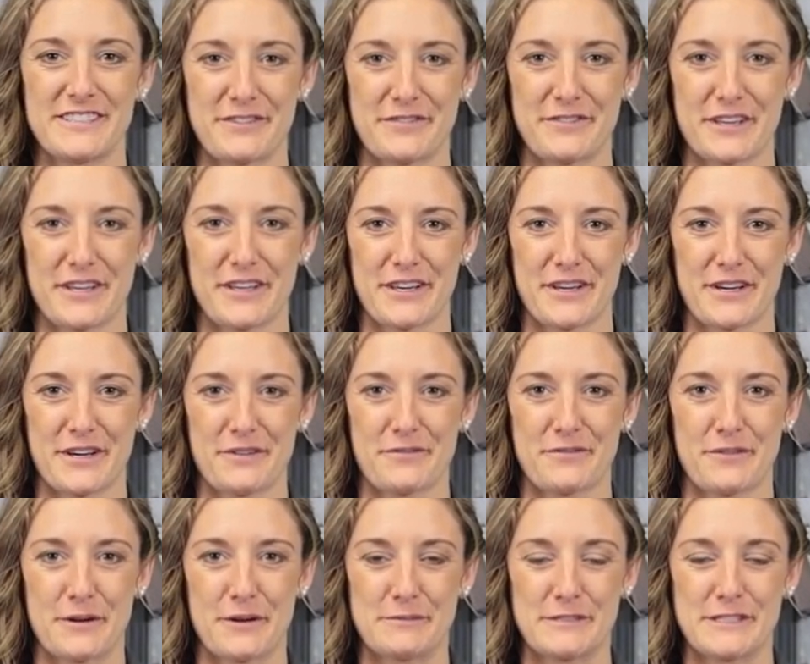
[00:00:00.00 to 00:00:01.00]
Stephanie here
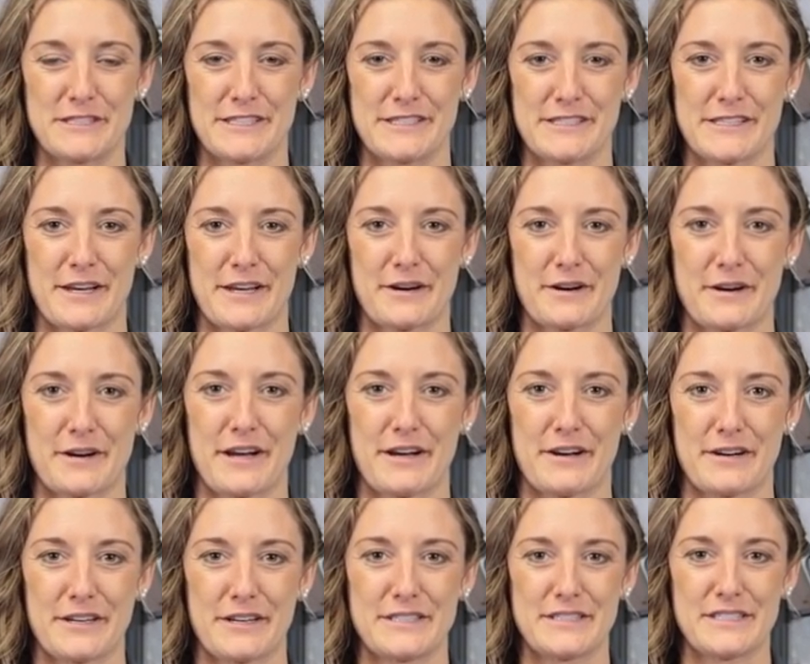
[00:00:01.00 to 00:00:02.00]
from Sig Sauer
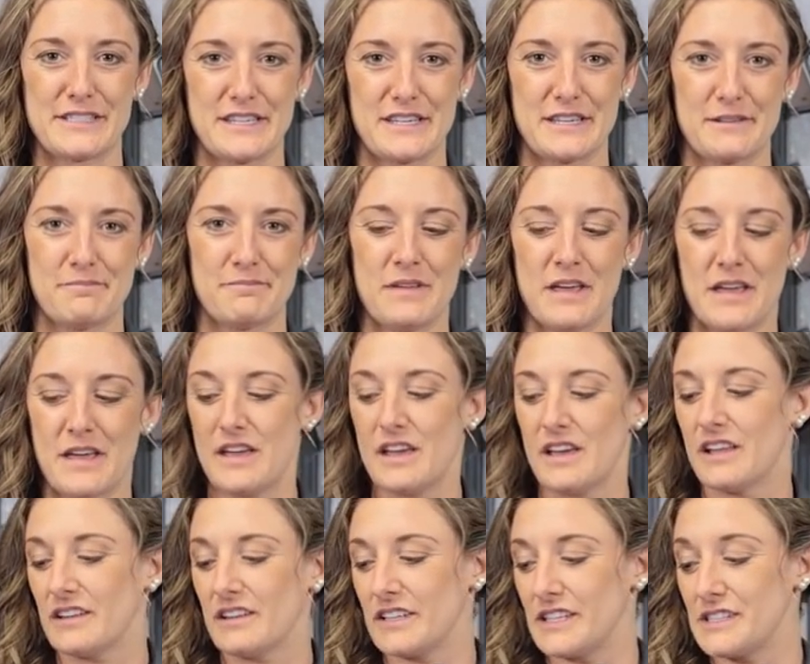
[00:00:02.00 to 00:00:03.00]
Airgun Team.
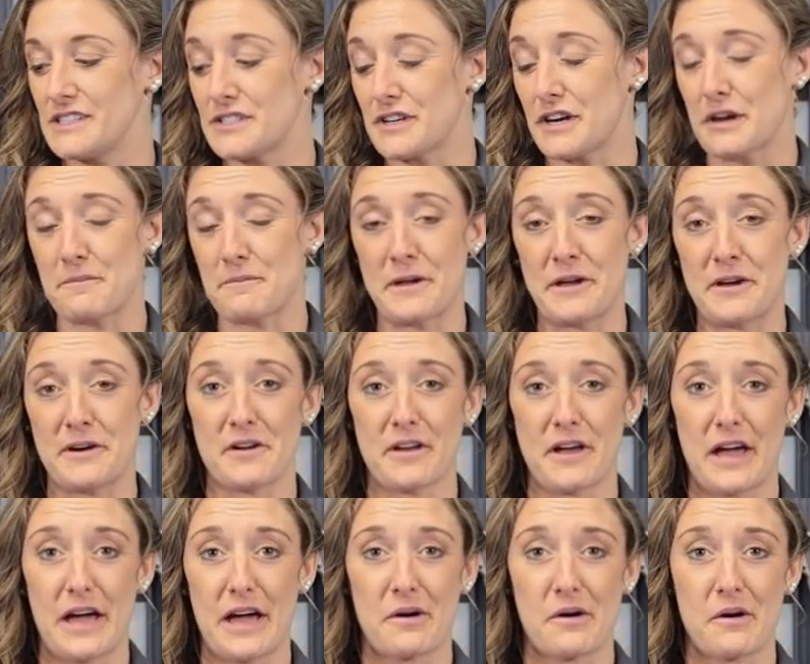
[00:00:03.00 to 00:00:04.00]
Let's talk about
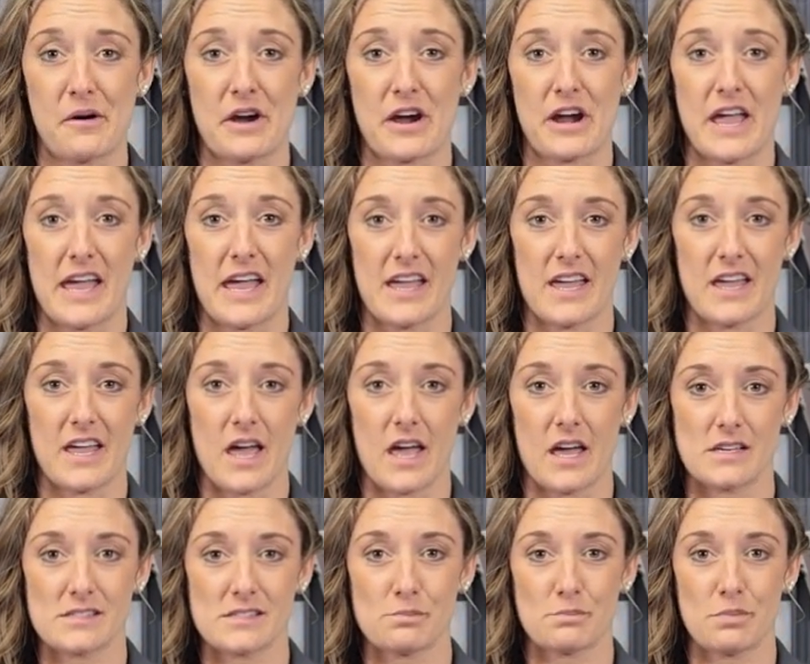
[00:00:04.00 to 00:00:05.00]
our
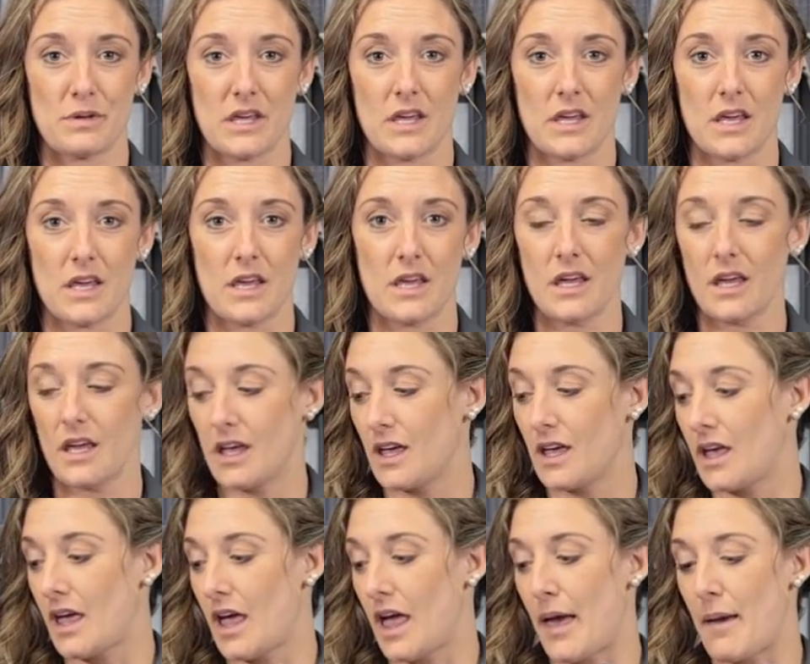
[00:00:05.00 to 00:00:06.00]
ASP
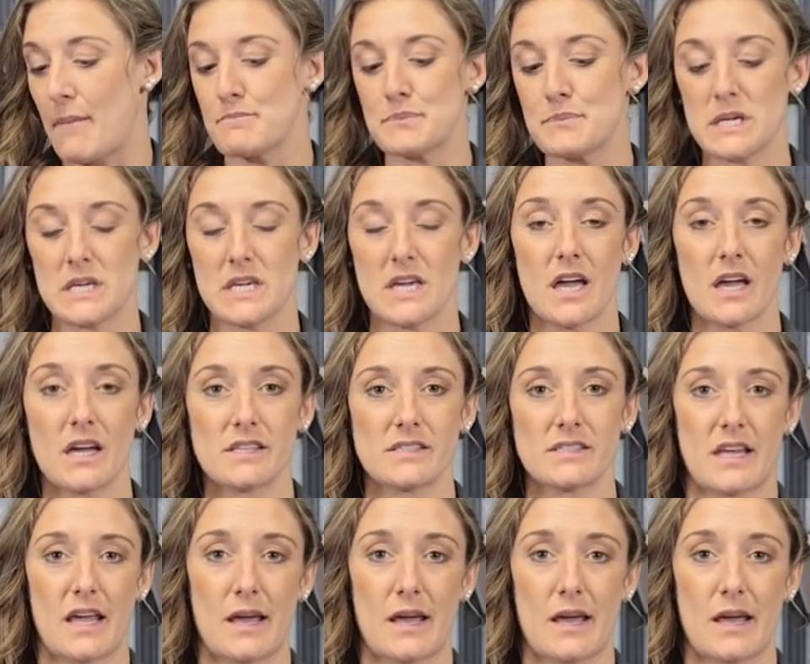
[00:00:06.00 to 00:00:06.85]
MPX